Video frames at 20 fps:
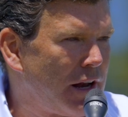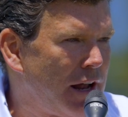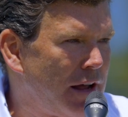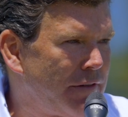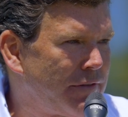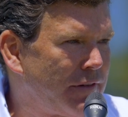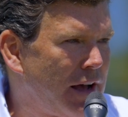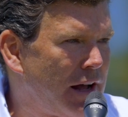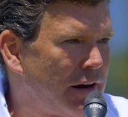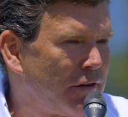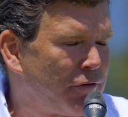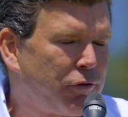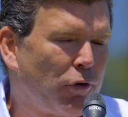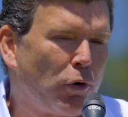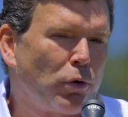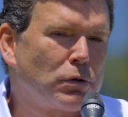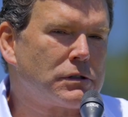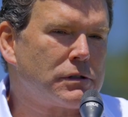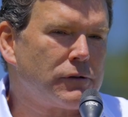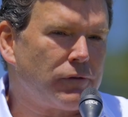I've got a
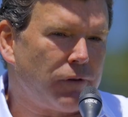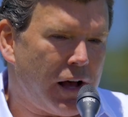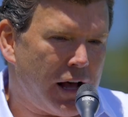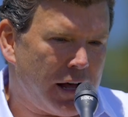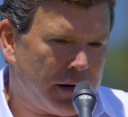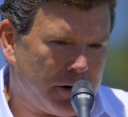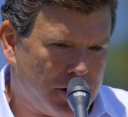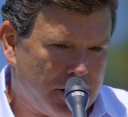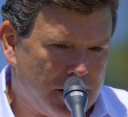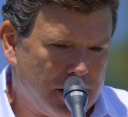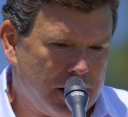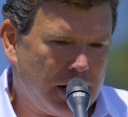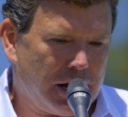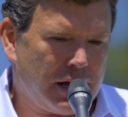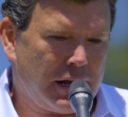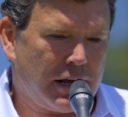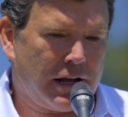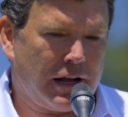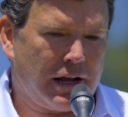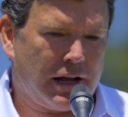Folds of Honor
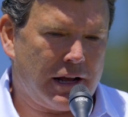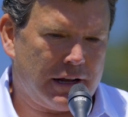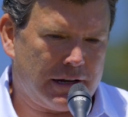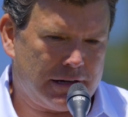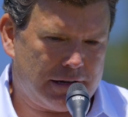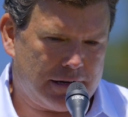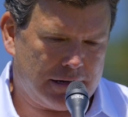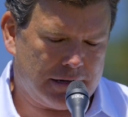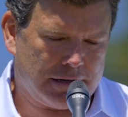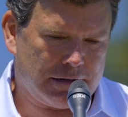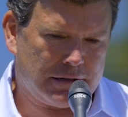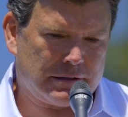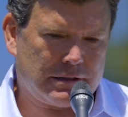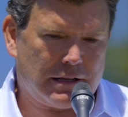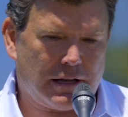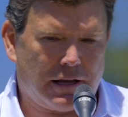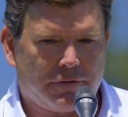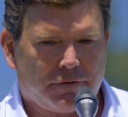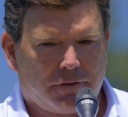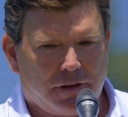deal.
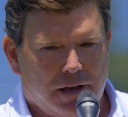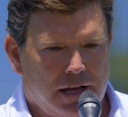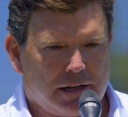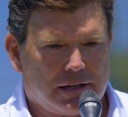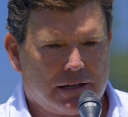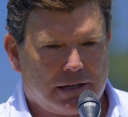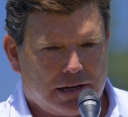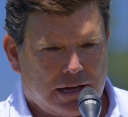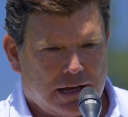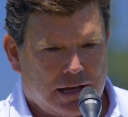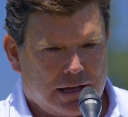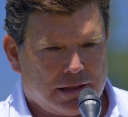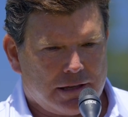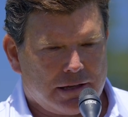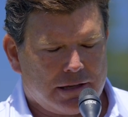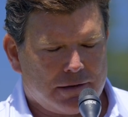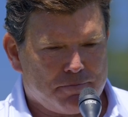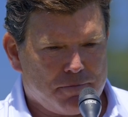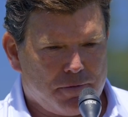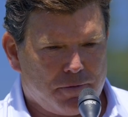I've got
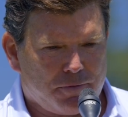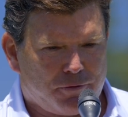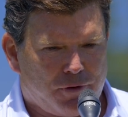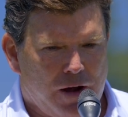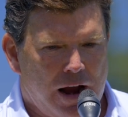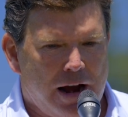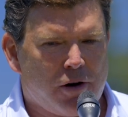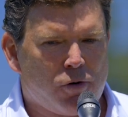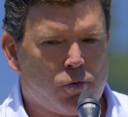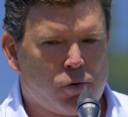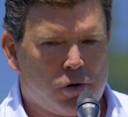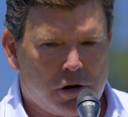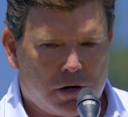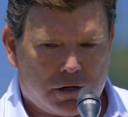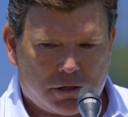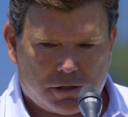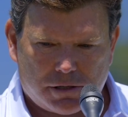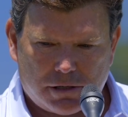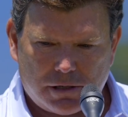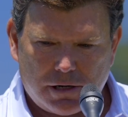the
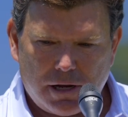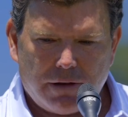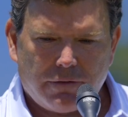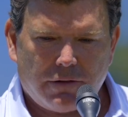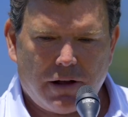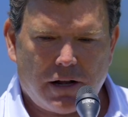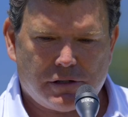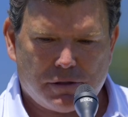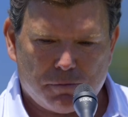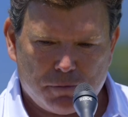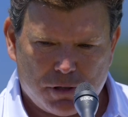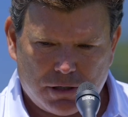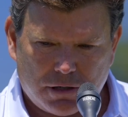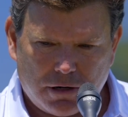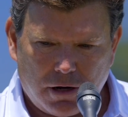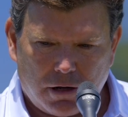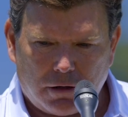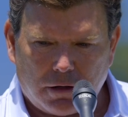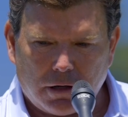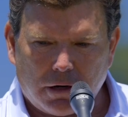fireworks. Got some
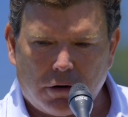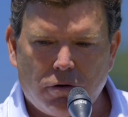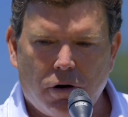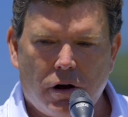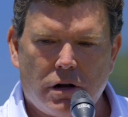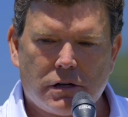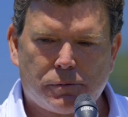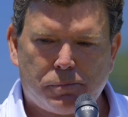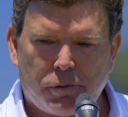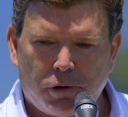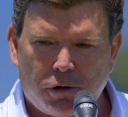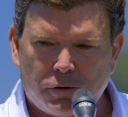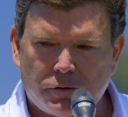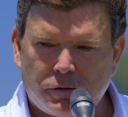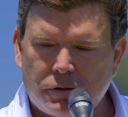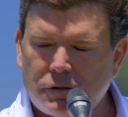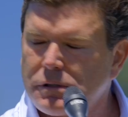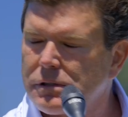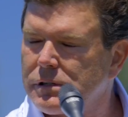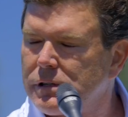skull and
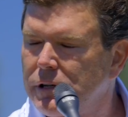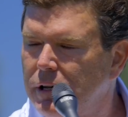crossbones.